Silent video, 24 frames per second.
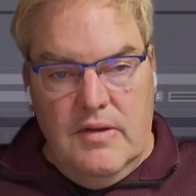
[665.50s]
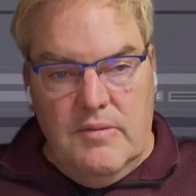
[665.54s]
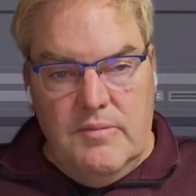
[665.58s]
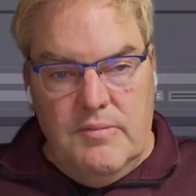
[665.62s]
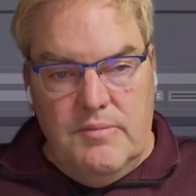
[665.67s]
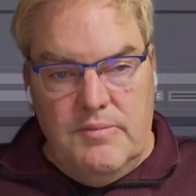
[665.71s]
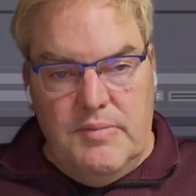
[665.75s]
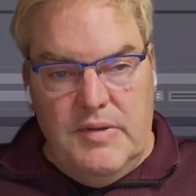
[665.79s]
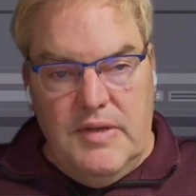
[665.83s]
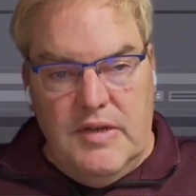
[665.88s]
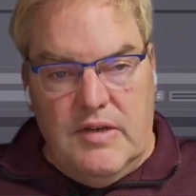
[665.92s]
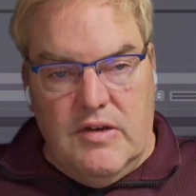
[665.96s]

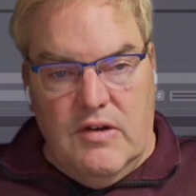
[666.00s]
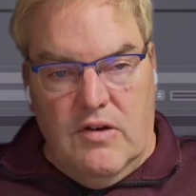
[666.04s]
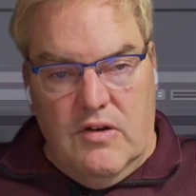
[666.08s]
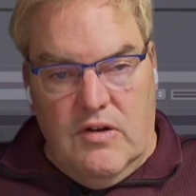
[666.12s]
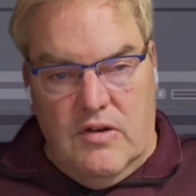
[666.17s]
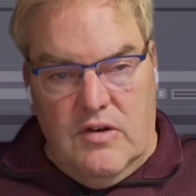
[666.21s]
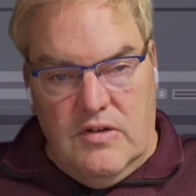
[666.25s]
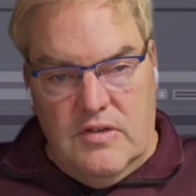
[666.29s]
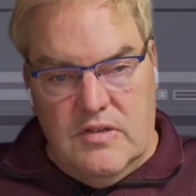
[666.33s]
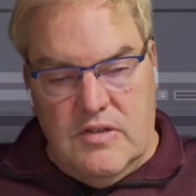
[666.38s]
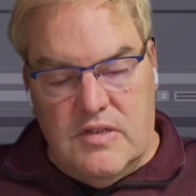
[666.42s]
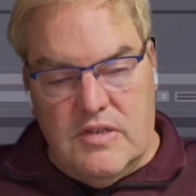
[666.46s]

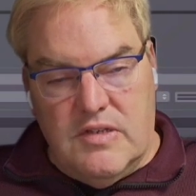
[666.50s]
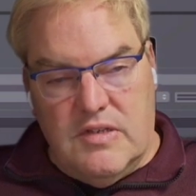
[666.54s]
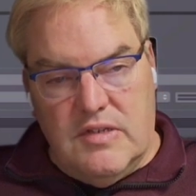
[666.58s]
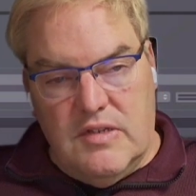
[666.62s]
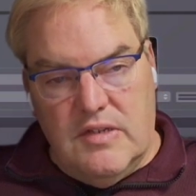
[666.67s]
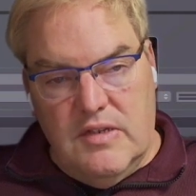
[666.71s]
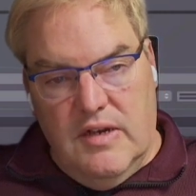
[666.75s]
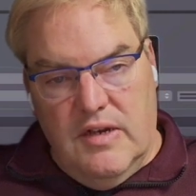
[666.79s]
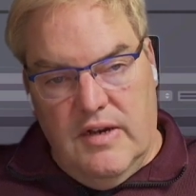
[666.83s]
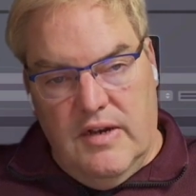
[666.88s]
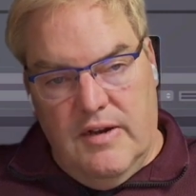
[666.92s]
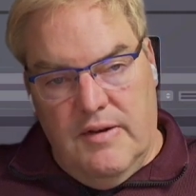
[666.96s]
Because
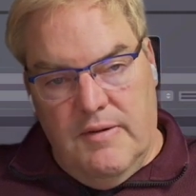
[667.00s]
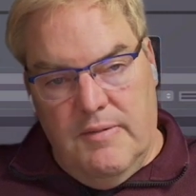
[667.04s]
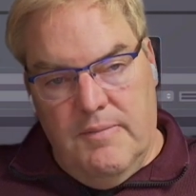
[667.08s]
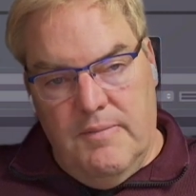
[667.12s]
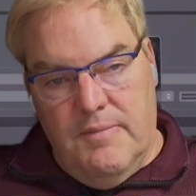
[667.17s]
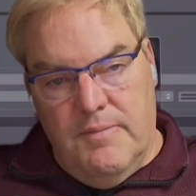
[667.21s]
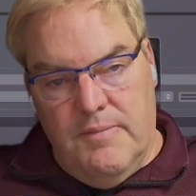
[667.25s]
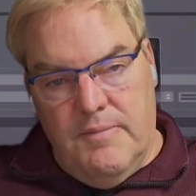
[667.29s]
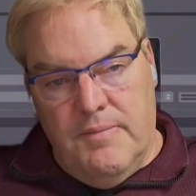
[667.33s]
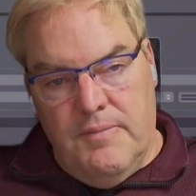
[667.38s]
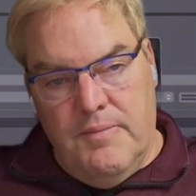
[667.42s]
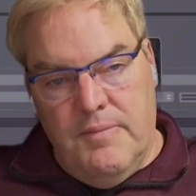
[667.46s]

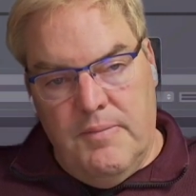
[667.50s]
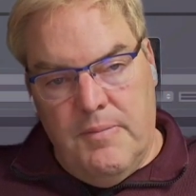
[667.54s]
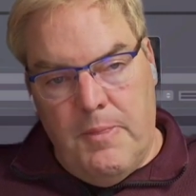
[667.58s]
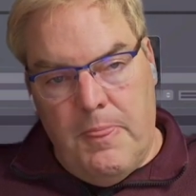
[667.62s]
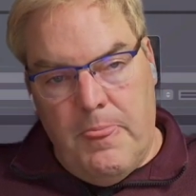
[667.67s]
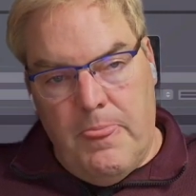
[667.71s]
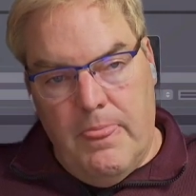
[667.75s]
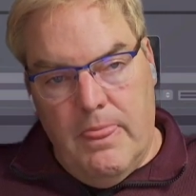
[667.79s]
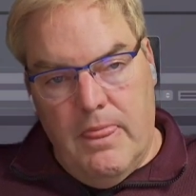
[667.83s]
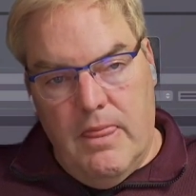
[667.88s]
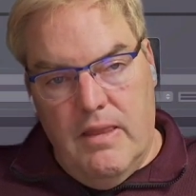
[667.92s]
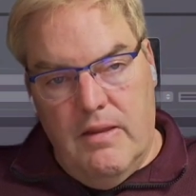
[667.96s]

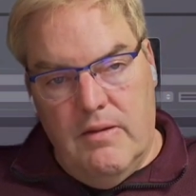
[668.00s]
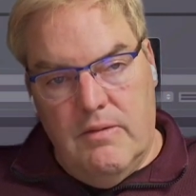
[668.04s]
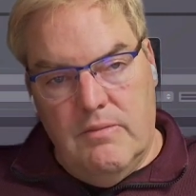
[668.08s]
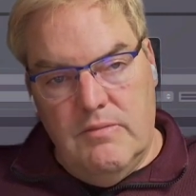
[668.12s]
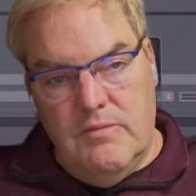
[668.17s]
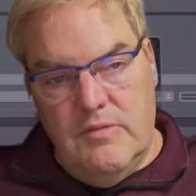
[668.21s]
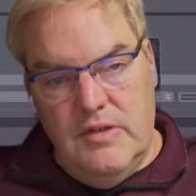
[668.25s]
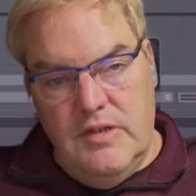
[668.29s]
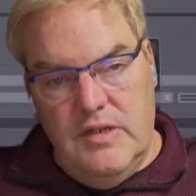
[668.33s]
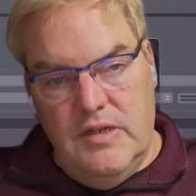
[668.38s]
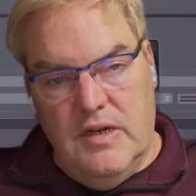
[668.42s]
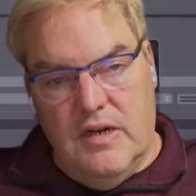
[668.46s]

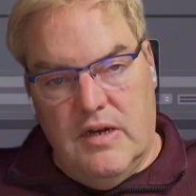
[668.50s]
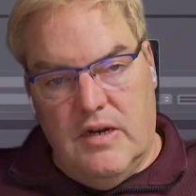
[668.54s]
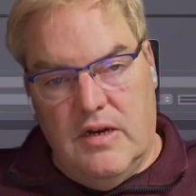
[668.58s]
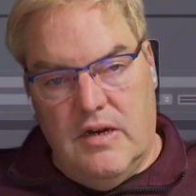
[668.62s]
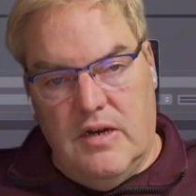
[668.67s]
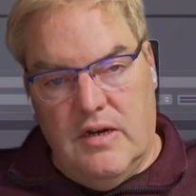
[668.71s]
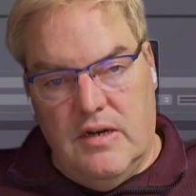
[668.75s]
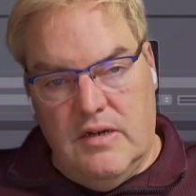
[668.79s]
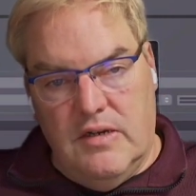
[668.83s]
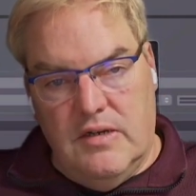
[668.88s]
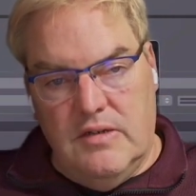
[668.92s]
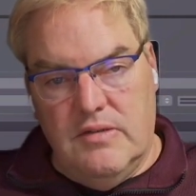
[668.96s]
we
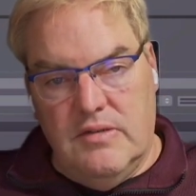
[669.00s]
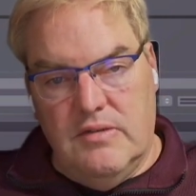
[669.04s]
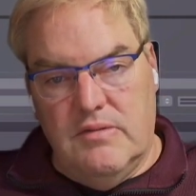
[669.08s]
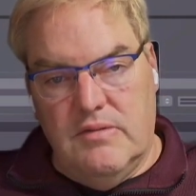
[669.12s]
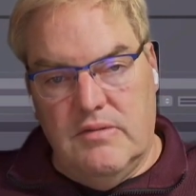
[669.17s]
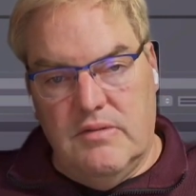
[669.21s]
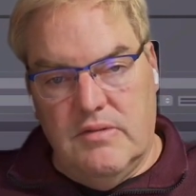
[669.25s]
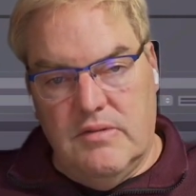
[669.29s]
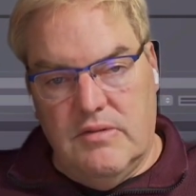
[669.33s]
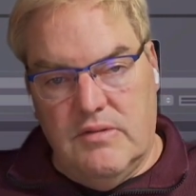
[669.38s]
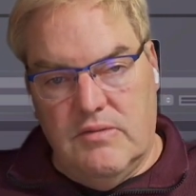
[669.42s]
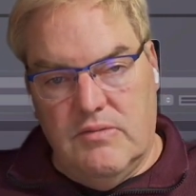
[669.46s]
are
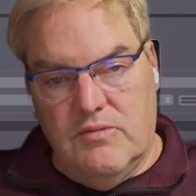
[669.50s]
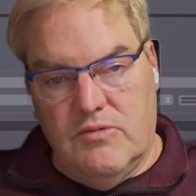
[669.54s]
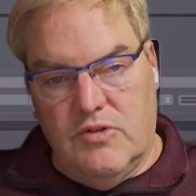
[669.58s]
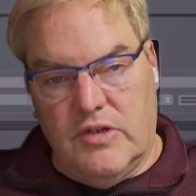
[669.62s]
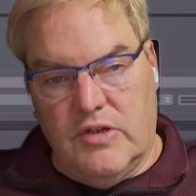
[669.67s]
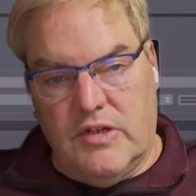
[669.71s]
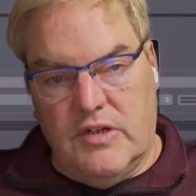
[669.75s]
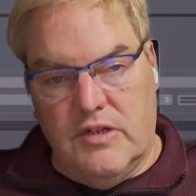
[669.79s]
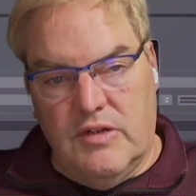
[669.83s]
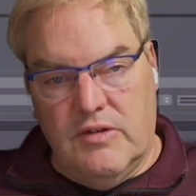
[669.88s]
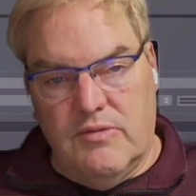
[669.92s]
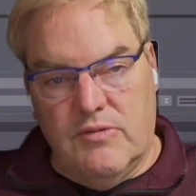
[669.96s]

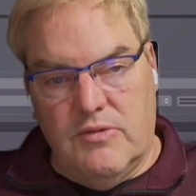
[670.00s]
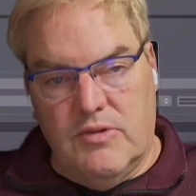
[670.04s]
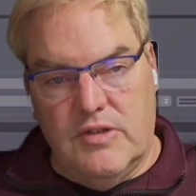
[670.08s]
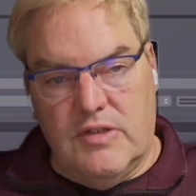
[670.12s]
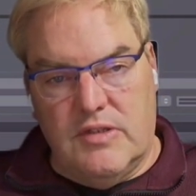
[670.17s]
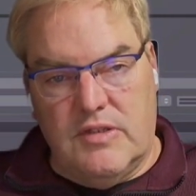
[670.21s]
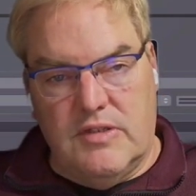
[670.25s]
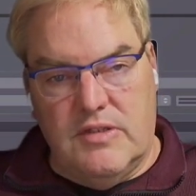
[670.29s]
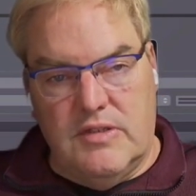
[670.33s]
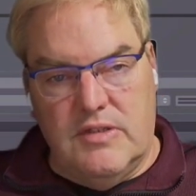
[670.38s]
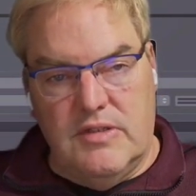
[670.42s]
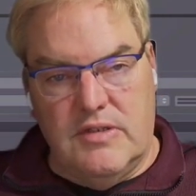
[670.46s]
working with
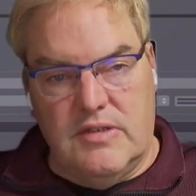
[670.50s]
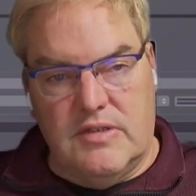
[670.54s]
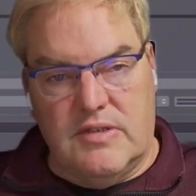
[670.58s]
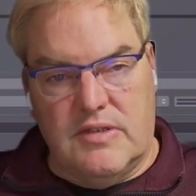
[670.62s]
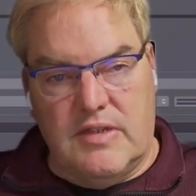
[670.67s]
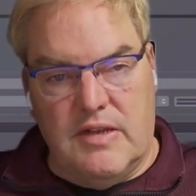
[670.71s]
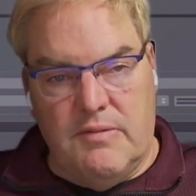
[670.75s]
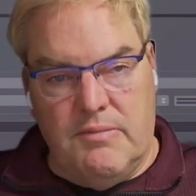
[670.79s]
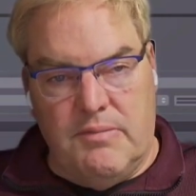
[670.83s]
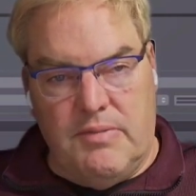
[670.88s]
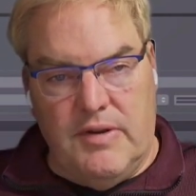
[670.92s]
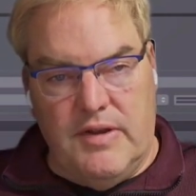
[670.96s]
this
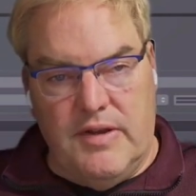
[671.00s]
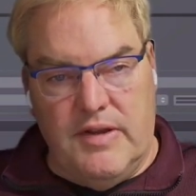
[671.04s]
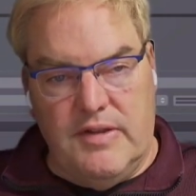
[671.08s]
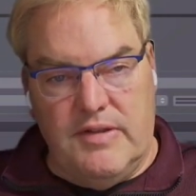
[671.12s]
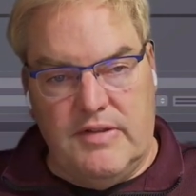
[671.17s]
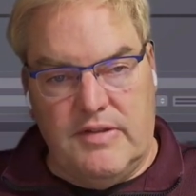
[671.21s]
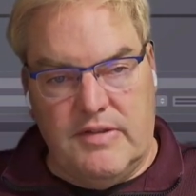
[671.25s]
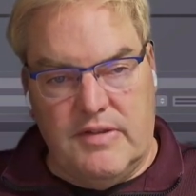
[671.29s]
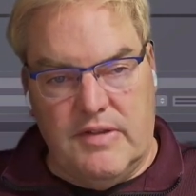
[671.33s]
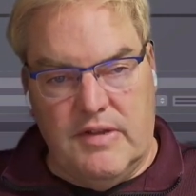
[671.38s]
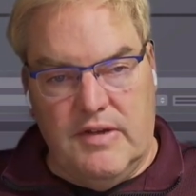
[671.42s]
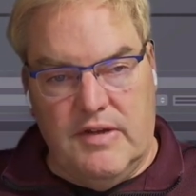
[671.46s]
template,